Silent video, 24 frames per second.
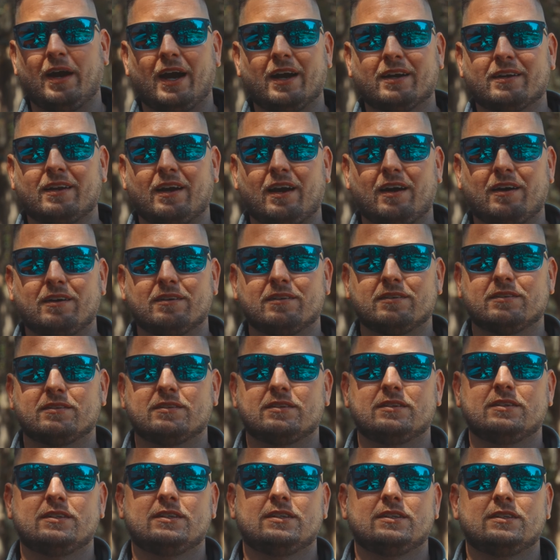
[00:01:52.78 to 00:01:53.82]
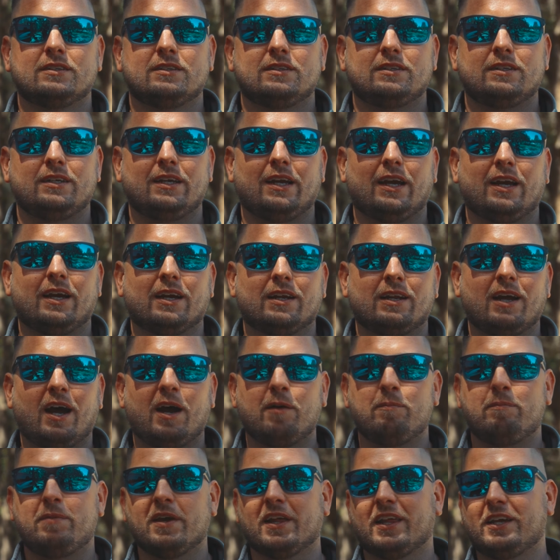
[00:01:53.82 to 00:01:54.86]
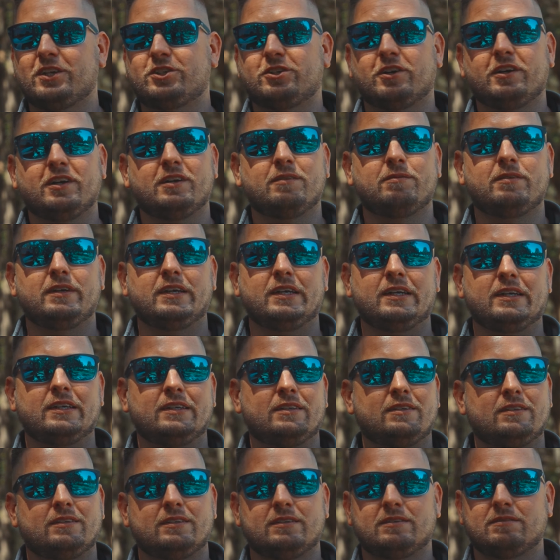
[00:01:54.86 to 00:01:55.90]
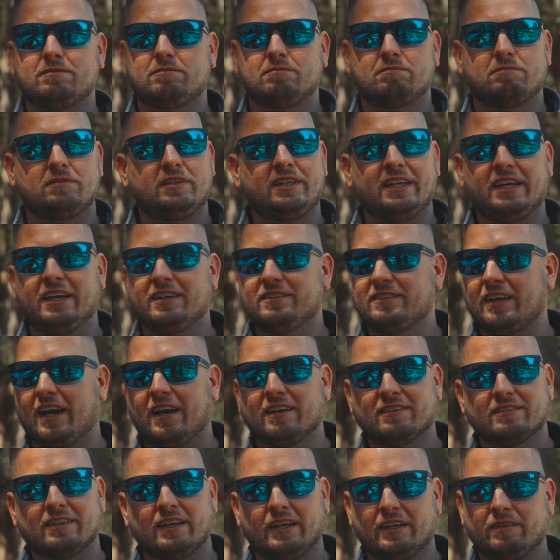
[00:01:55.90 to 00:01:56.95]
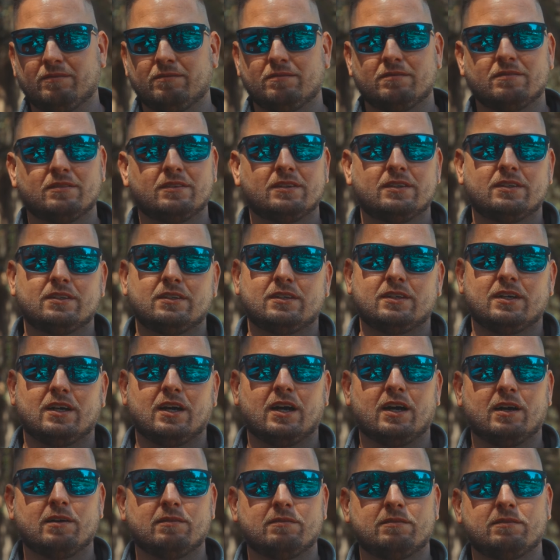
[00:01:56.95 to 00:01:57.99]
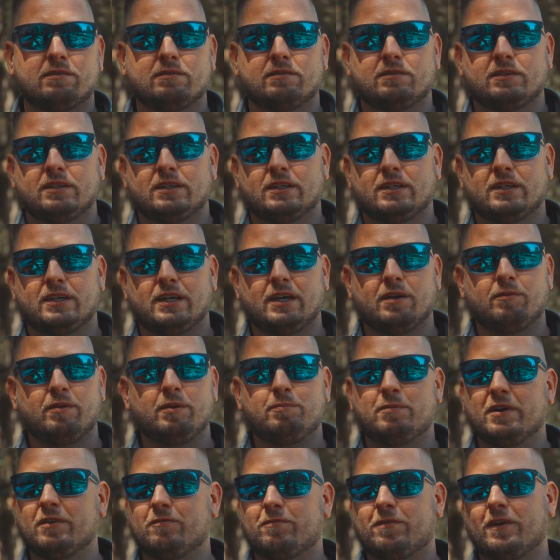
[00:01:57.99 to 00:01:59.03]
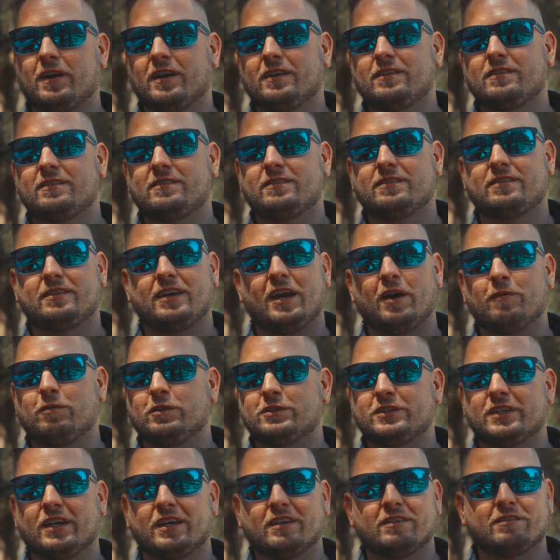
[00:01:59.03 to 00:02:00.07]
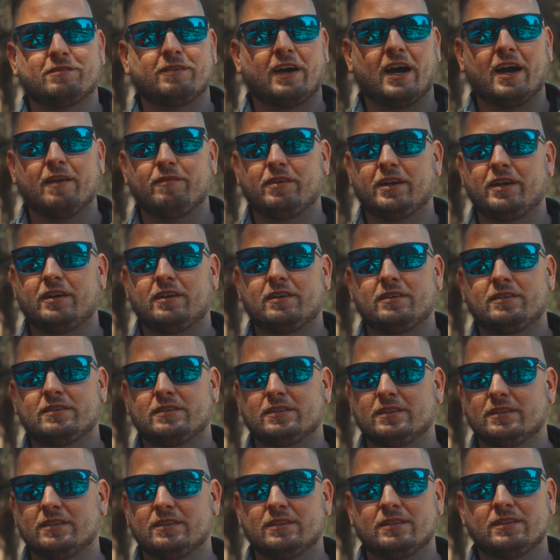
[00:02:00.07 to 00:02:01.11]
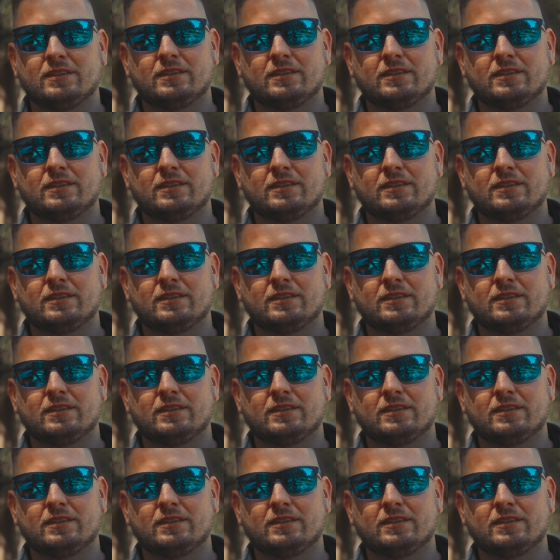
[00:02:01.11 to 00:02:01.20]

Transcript: backed out, and uh, Billy treated me the exact same. Um, and we've been friends ever since, five years. And,